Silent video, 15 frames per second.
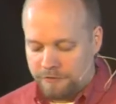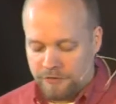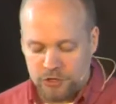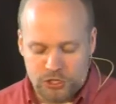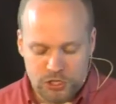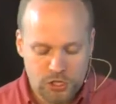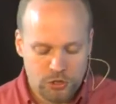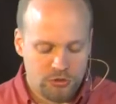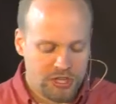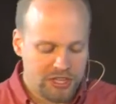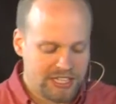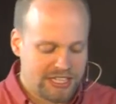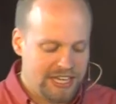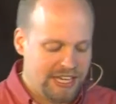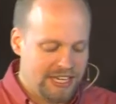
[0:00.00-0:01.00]
Verse 2,
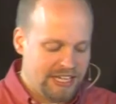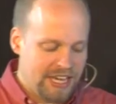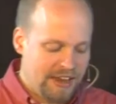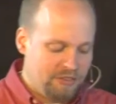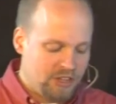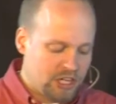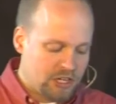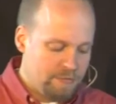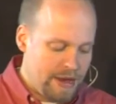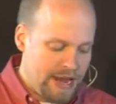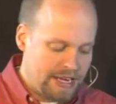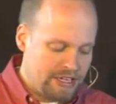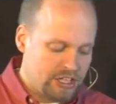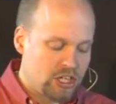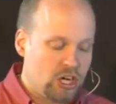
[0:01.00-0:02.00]
then the king gave the
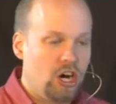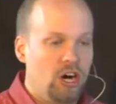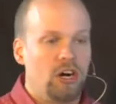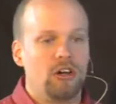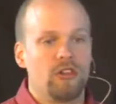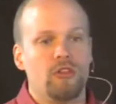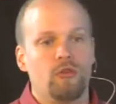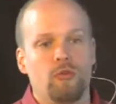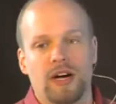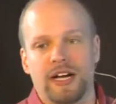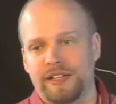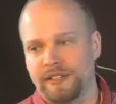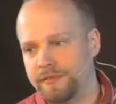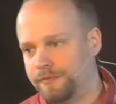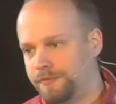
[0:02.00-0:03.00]
command to call the
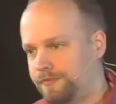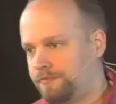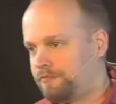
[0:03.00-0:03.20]
what?